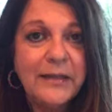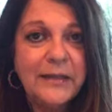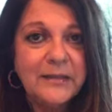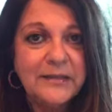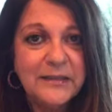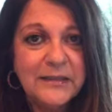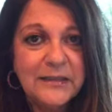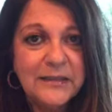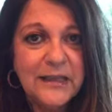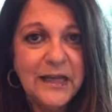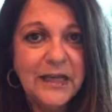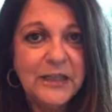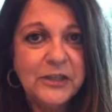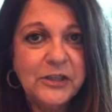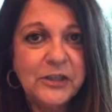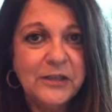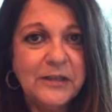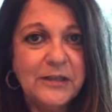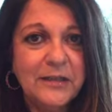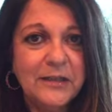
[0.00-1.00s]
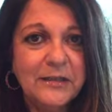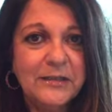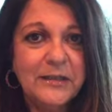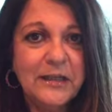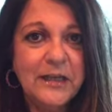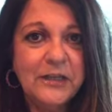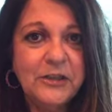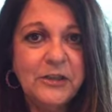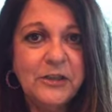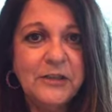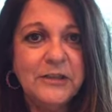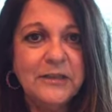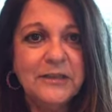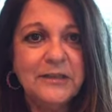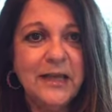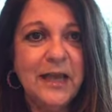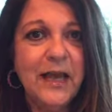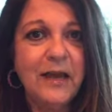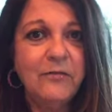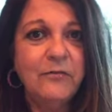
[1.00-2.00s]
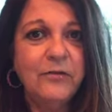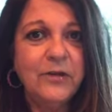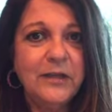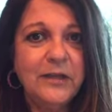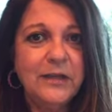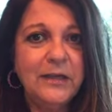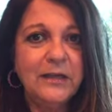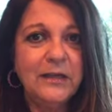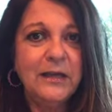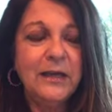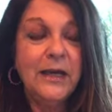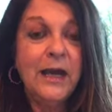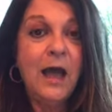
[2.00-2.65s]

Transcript: That's intention. Intention is everything.